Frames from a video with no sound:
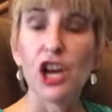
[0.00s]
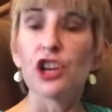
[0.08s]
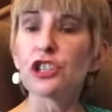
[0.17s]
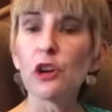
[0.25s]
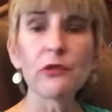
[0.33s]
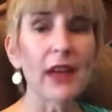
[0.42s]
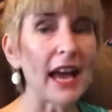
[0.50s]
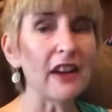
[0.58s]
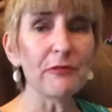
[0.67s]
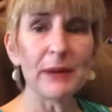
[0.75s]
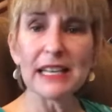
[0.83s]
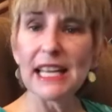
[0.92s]
So they've
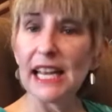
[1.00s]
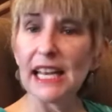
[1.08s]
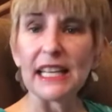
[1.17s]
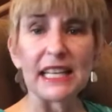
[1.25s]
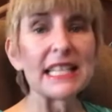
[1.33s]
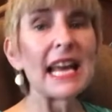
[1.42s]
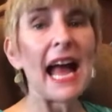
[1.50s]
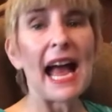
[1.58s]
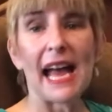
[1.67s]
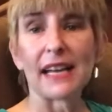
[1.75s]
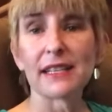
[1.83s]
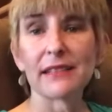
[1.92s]
been getting
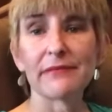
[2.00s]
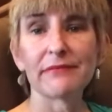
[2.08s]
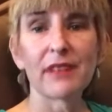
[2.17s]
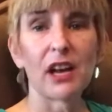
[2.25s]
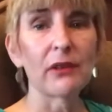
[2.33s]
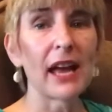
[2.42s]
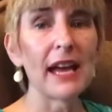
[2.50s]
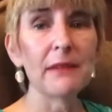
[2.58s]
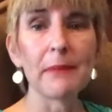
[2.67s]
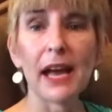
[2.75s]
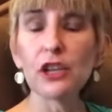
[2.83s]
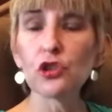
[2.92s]
attacked Okay,
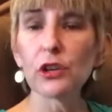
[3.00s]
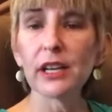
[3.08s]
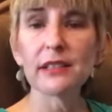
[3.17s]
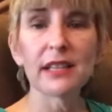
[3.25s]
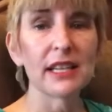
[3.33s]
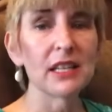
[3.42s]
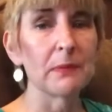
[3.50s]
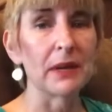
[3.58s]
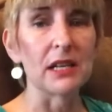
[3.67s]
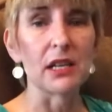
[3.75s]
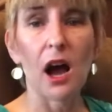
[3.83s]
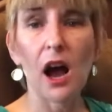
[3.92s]
Matrix, he's
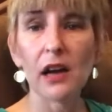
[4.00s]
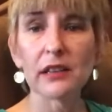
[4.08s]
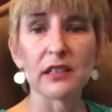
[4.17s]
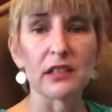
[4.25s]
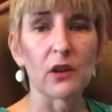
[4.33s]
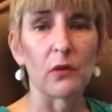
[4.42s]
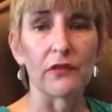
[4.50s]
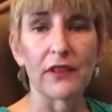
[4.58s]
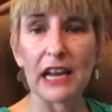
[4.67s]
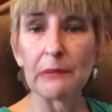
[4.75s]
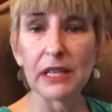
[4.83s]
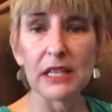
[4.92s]
been doxxed. His whole
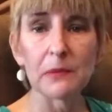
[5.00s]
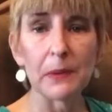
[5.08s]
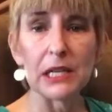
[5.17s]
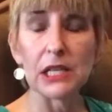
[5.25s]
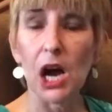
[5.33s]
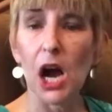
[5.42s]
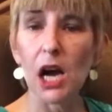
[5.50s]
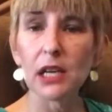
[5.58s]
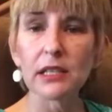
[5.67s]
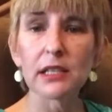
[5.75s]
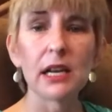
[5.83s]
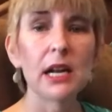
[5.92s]
family's been
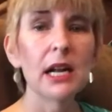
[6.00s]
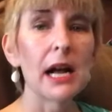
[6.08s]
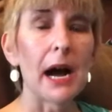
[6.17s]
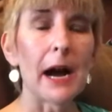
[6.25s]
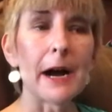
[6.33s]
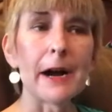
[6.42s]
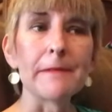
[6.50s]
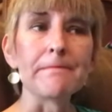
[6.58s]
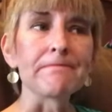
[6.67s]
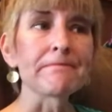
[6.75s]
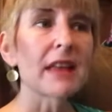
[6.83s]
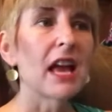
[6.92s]
doxxed.
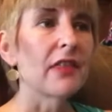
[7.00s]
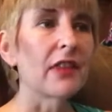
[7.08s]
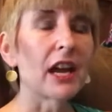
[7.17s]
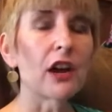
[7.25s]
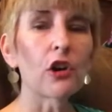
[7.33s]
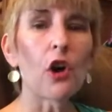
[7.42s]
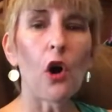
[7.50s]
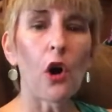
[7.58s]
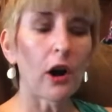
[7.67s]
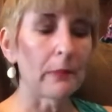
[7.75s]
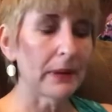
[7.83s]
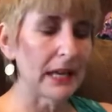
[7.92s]
Um, there
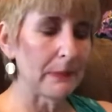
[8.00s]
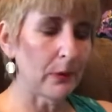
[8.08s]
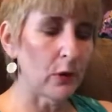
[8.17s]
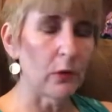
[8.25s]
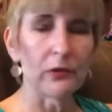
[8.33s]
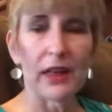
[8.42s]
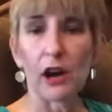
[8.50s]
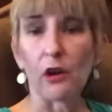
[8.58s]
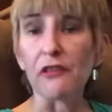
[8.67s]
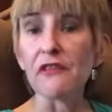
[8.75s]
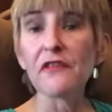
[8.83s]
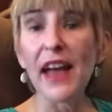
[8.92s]
are people that are
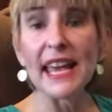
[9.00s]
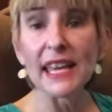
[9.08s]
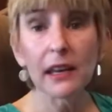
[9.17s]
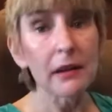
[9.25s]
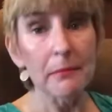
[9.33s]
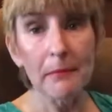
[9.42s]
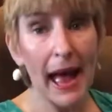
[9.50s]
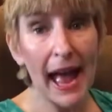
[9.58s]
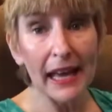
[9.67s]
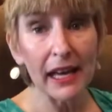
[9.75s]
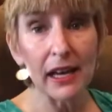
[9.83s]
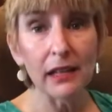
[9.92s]
fake
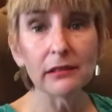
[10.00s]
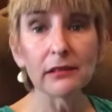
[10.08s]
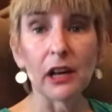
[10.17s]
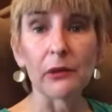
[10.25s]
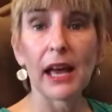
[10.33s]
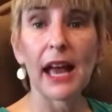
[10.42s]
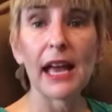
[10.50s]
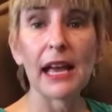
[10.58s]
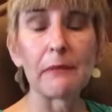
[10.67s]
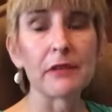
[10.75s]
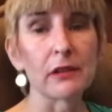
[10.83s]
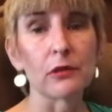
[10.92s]
MAGA,
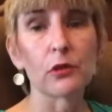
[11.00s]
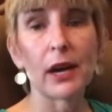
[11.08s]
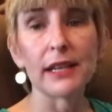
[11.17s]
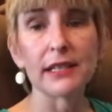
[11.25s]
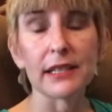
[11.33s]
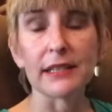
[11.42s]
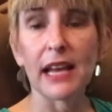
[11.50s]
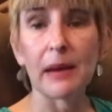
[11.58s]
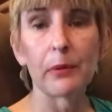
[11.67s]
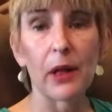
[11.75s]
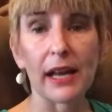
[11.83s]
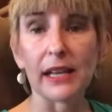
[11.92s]
okay? The greatest
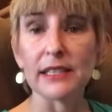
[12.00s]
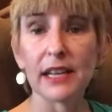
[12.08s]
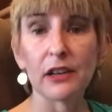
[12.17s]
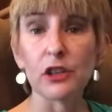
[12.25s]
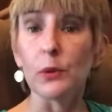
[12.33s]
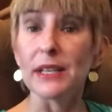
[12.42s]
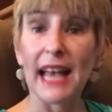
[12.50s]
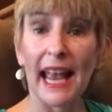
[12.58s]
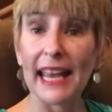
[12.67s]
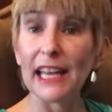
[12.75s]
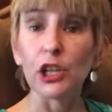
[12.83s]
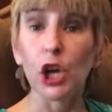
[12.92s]
example I can tell you is
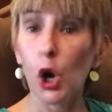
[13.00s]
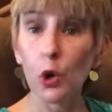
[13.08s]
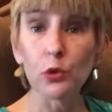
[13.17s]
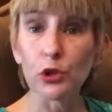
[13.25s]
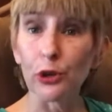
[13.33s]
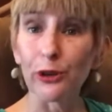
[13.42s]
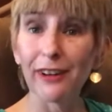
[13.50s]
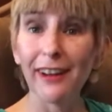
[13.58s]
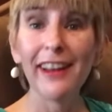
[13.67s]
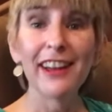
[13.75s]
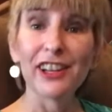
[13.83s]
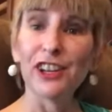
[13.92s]
Ann Coulter.
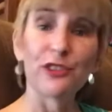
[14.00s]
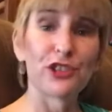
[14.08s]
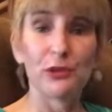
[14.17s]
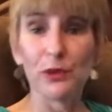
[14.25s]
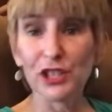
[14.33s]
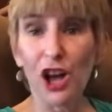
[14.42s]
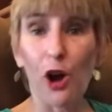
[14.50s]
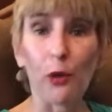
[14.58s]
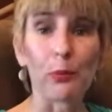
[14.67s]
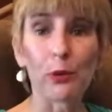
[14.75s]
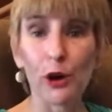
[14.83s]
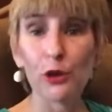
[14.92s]
You know, she was all
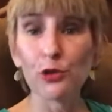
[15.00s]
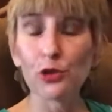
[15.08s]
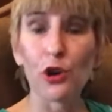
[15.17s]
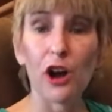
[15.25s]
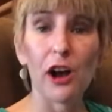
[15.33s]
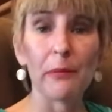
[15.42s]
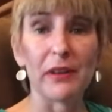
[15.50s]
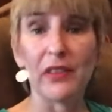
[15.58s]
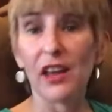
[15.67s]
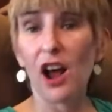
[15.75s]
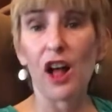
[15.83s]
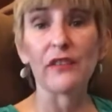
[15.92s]
pro-Trump, and
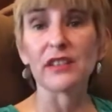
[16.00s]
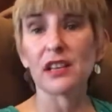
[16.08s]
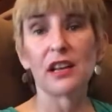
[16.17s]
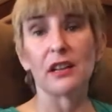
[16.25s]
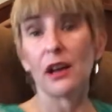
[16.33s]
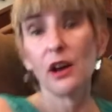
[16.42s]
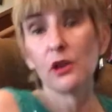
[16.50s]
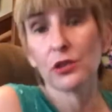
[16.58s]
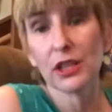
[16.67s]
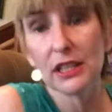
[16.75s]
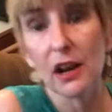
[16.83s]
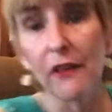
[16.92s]
then all of a sudden, oh,
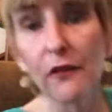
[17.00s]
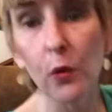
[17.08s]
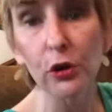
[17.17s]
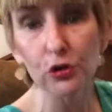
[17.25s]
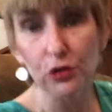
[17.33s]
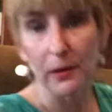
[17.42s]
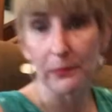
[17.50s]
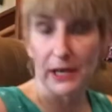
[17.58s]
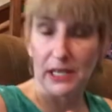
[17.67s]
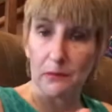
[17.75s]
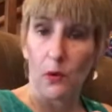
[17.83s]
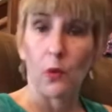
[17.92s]
she's not for Trump
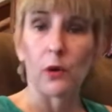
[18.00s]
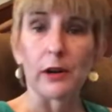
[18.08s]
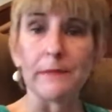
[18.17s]
anymore.